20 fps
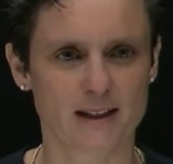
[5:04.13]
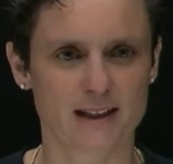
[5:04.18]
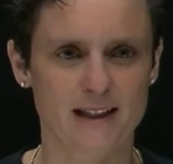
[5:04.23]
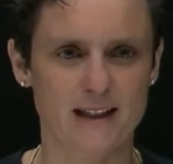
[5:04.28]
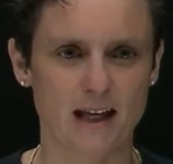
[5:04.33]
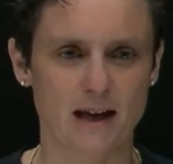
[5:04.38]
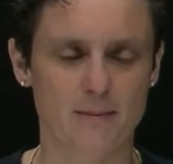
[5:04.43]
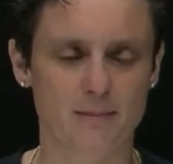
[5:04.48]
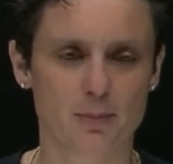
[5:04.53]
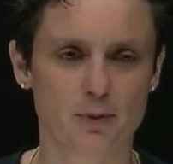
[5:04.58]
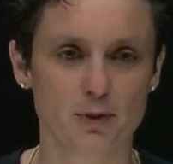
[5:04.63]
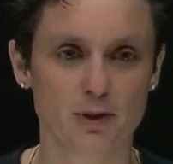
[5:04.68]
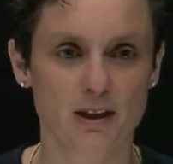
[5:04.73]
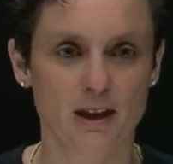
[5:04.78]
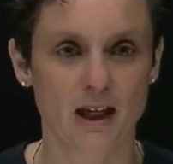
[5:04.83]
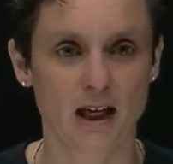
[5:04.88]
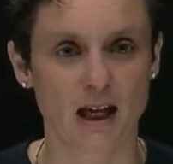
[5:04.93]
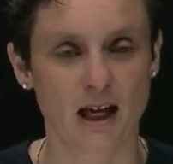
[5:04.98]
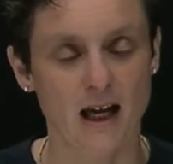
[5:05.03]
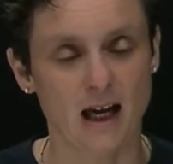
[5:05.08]
to put
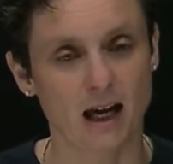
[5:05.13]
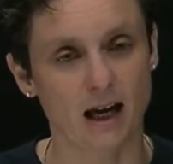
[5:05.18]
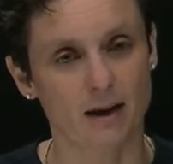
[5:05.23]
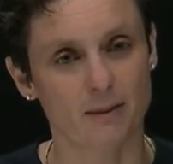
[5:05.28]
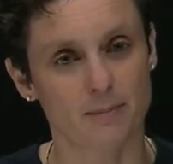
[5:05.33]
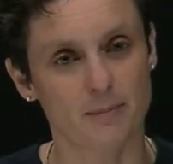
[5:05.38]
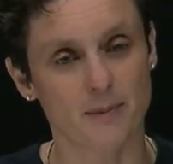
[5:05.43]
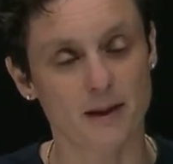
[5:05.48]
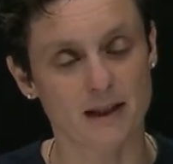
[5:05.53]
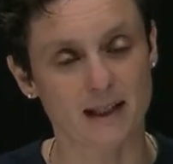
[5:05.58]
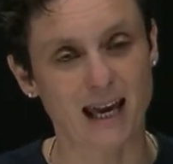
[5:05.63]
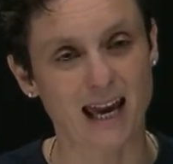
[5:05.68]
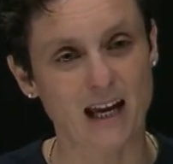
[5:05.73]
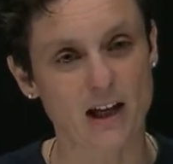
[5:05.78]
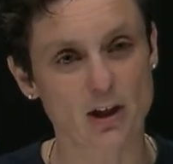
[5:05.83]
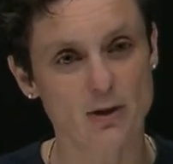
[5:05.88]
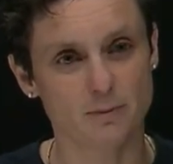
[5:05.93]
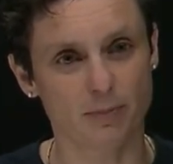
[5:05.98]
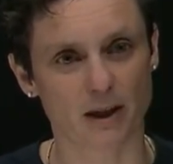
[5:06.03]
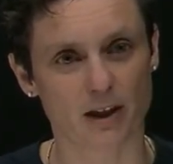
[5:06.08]
an
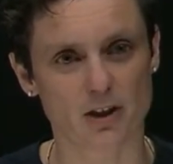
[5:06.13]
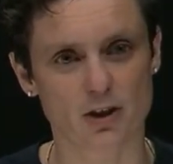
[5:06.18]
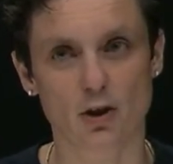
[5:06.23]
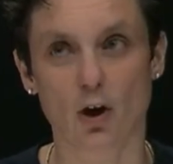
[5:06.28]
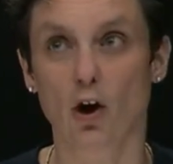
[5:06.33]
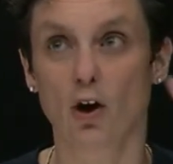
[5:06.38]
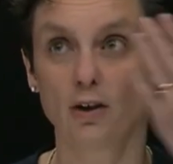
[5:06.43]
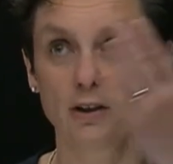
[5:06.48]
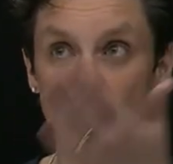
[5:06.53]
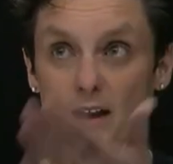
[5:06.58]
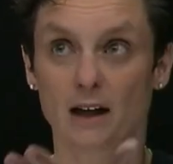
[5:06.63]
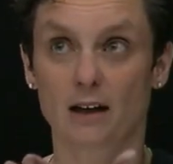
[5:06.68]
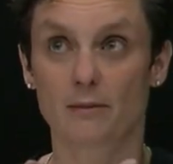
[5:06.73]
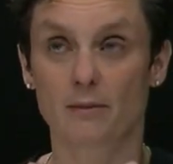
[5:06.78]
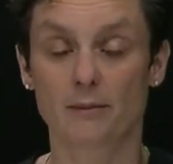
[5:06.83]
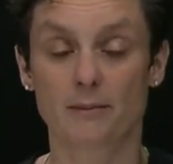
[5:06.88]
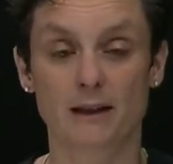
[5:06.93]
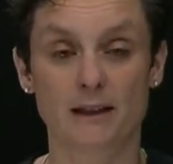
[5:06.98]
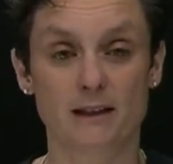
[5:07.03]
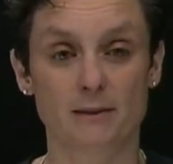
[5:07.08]
Asian patient on
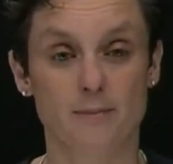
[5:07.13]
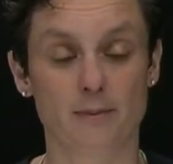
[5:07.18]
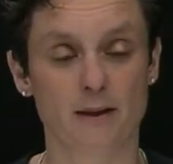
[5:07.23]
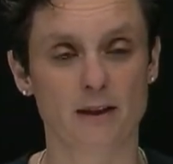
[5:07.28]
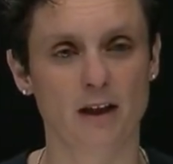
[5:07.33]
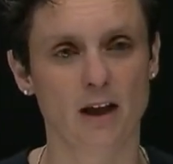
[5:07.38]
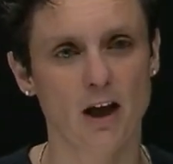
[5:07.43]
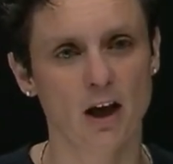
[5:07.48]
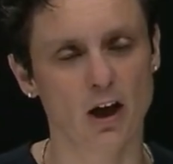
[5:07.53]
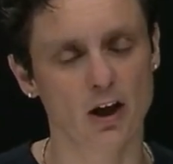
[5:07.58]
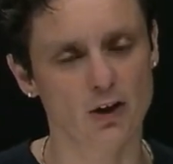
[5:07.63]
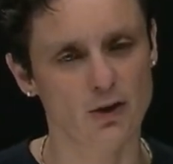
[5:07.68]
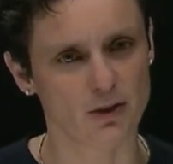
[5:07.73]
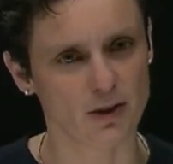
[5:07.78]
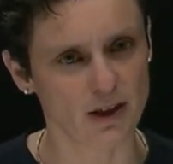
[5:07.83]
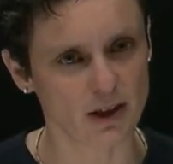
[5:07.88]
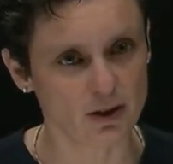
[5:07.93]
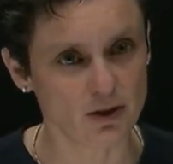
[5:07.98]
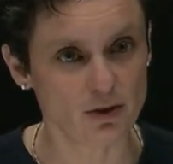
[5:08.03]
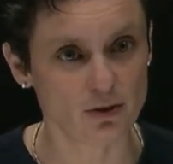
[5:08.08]
carbamazepine, you
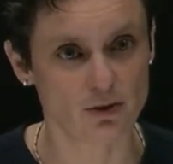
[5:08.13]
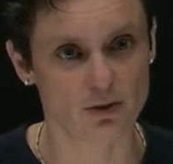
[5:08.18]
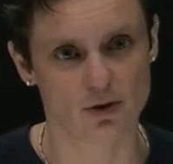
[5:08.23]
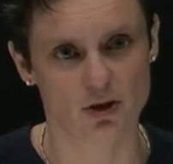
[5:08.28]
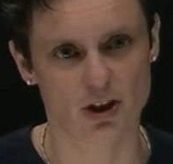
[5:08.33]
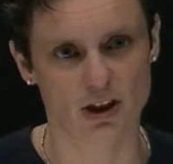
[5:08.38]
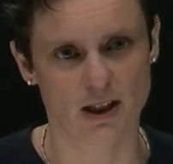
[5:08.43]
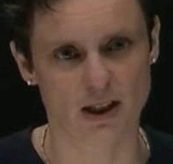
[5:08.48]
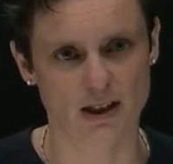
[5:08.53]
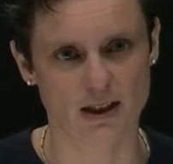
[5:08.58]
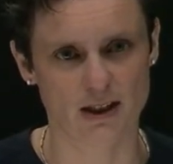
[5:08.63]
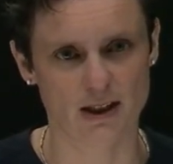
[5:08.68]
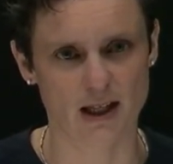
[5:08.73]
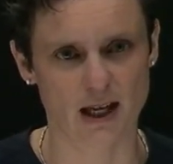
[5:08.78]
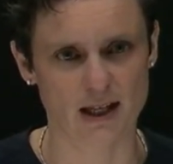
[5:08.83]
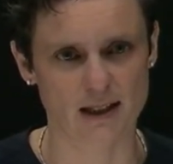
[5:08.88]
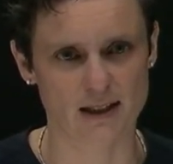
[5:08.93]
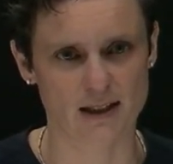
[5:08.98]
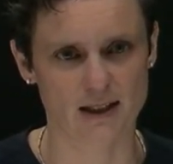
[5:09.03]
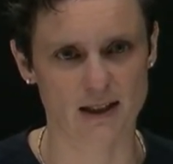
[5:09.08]
need to do genetic
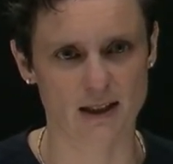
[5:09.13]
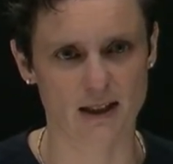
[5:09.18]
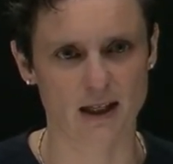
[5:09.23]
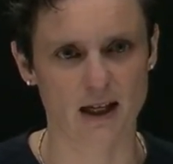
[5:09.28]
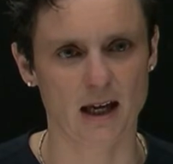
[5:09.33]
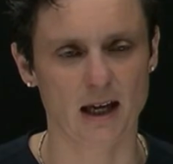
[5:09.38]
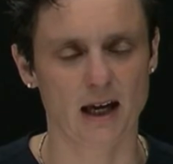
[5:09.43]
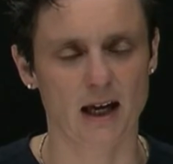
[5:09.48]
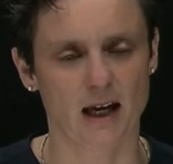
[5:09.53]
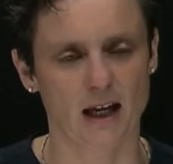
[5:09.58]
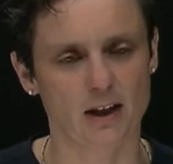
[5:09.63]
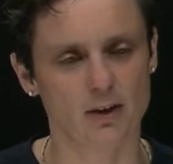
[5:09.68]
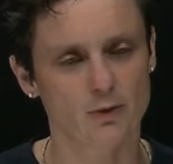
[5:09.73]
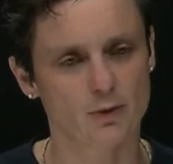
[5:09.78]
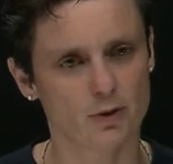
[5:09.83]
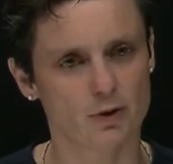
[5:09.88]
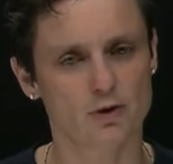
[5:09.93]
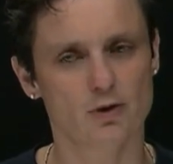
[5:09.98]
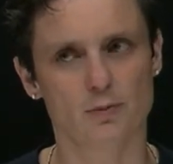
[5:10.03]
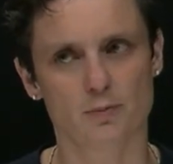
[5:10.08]
testing in
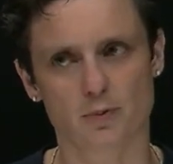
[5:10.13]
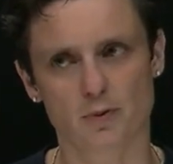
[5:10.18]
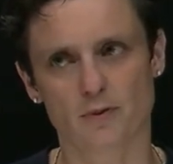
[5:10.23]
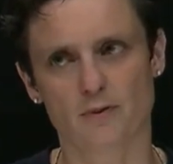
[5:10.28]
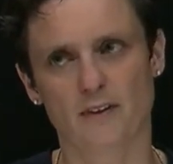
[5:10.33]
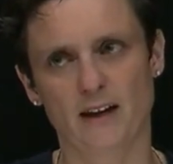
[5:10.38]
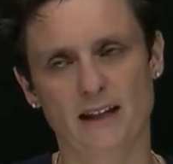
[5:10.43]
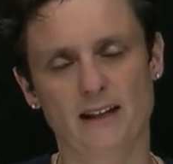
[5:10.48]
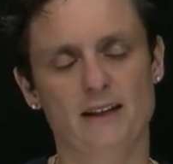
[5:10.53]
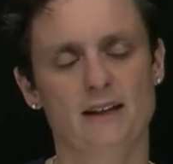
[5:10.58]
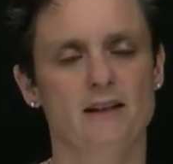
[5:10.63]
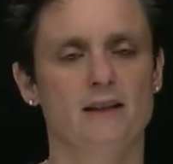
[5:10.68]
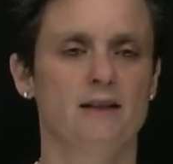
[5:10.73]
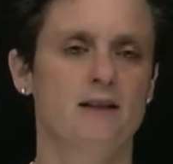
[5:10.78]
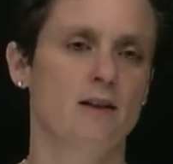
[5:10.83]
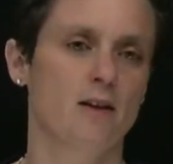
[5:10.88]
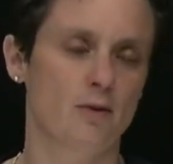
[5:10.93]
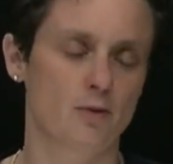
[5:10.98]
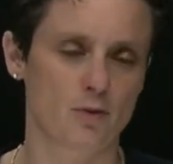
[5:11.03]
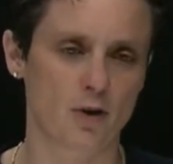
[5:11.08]
order to prevent this
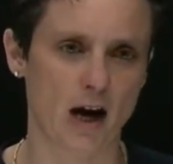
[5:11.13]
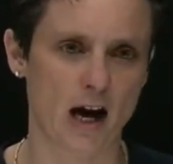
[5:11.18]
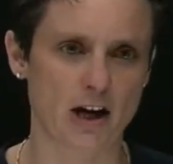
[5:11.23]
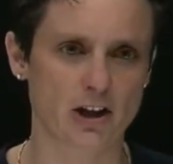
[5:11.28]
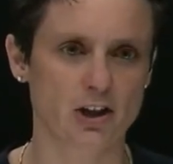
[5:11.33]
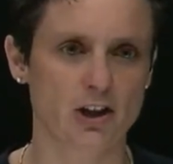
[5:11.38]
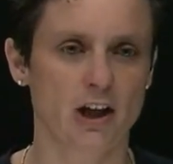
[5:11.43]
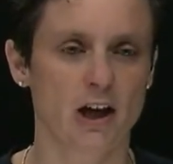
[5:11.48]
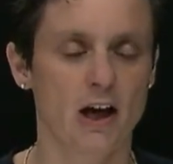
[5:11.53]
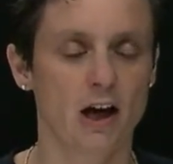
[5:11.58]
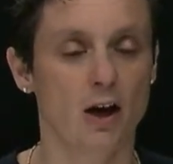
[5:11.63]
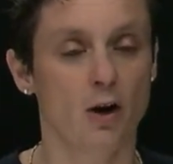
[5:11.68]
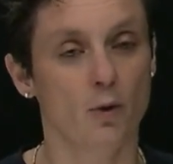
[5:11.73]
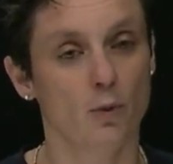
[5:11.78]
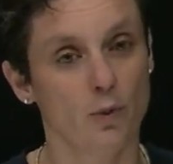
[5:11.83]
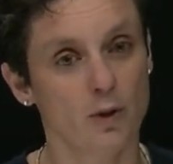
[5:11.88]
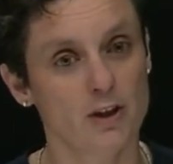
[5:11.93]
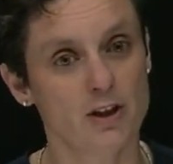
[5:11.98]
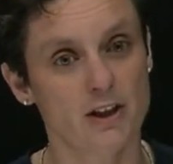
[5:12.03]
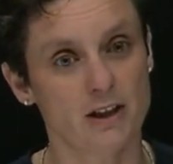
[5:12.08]
rash,
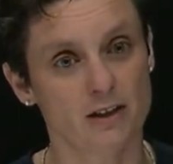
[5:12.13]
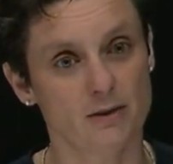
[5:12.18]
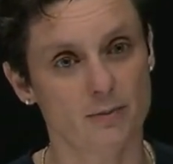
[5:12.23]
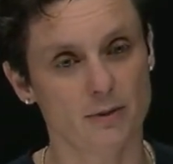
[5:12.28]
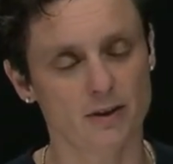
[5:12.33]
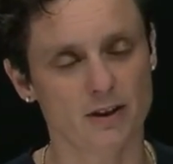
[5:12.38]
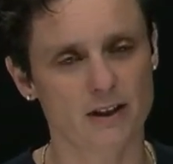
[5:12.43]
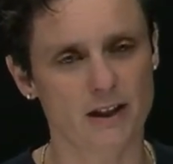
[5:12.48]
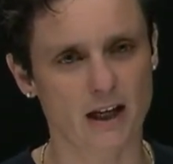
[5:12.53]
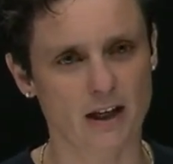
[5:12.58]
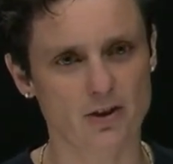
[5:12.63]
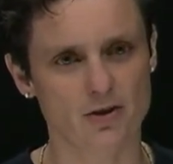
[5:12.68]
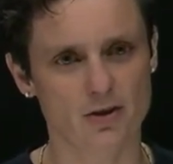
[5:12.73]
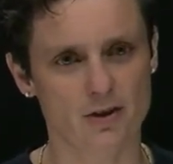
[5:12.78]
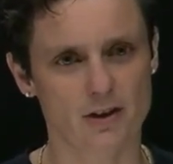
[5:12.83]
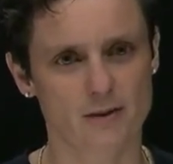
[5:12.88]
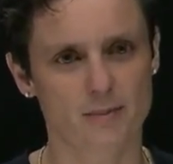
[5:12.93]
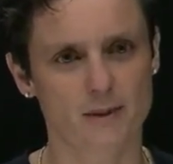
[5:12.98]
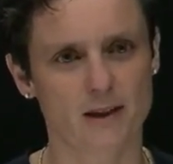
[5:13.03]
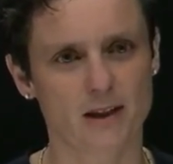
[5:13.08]
which is very
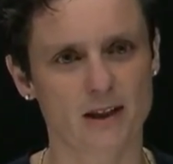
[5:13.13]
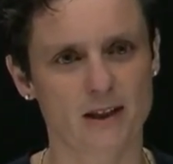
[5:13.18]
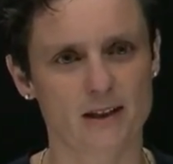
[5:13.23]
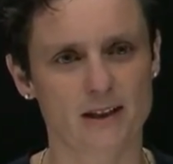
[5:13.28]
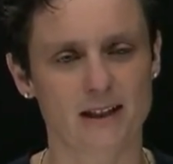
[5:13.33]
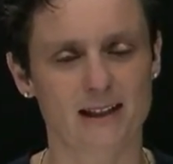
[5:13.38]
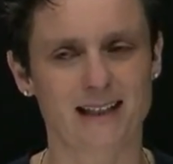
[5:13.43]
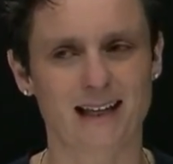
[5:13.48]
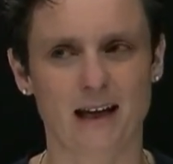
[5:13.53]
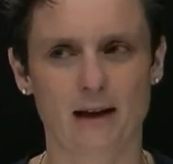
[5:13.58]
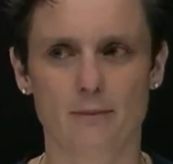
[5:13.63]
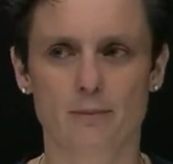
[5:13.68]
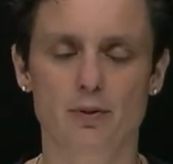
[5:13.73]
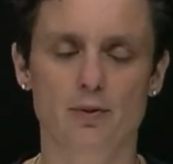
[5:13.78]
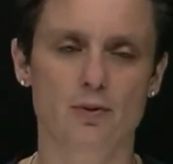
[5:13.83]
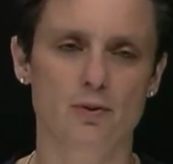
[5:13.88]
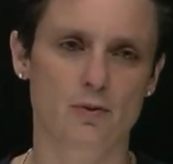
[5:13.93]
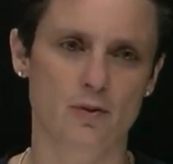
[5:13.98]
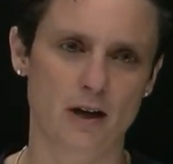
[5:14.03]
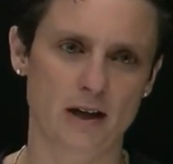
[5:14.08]
dangerous because it can
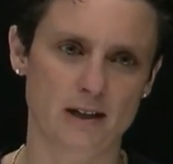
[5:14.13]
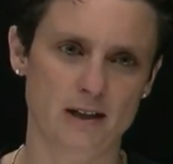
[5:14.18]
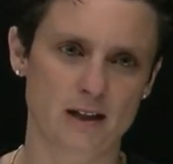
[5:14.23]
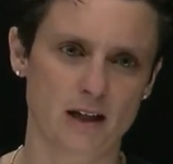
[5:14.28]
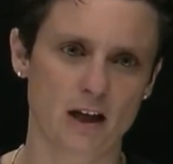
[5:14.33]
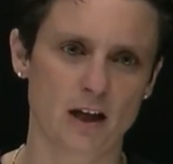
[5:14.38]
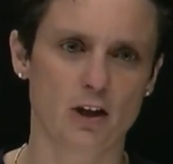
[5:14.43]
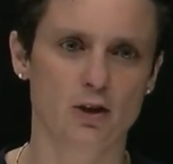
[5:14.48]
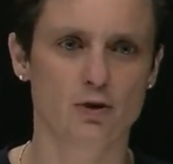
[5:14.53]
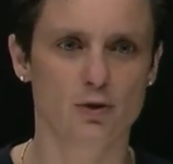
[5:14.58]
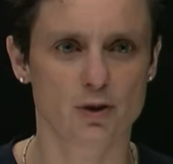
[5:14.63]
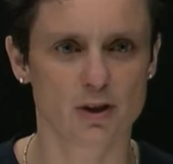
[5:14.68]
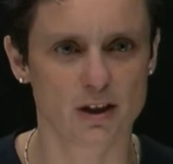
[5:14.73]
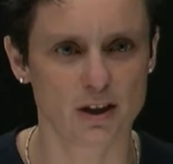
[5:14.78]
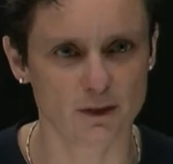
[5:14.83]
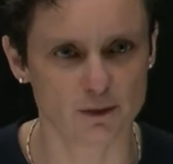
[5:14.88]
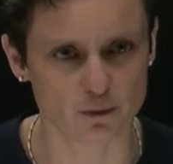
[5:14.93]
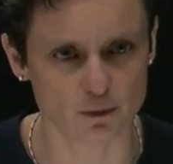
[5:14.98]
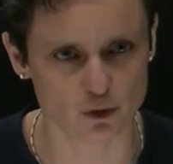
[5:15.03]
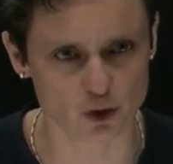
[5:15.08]
progress to
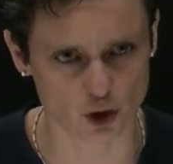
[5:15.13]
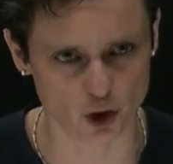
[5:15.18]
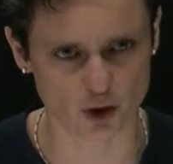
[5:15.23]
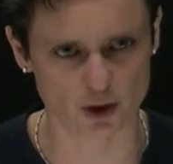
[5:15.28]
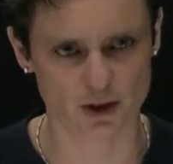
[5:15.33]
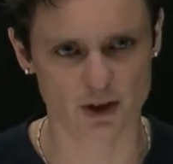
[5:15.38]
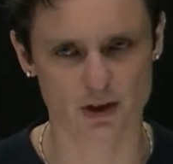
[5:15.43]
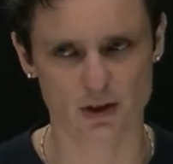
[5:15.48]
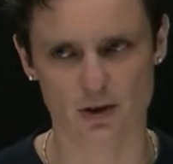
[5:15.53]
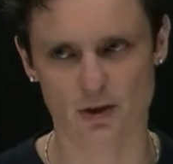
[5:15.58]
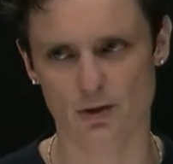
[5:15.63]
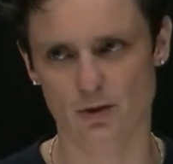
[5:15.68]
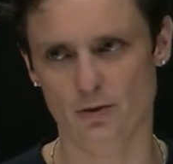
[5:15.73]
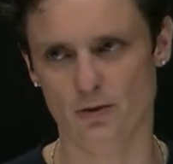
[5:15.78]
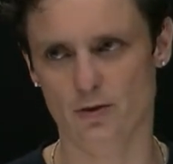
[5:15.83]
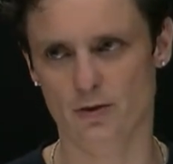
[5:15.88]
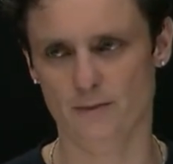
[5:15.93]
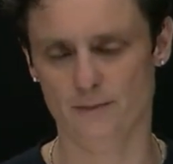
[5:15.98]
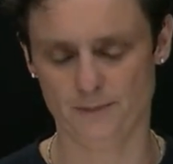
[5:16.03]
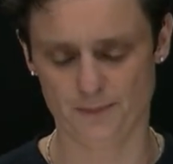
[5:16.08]
Stevens-Johnson
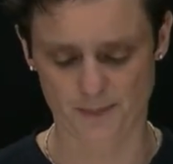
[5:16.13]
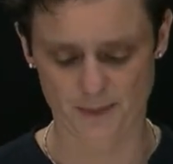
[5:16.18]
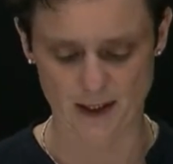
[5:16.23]
syndrome.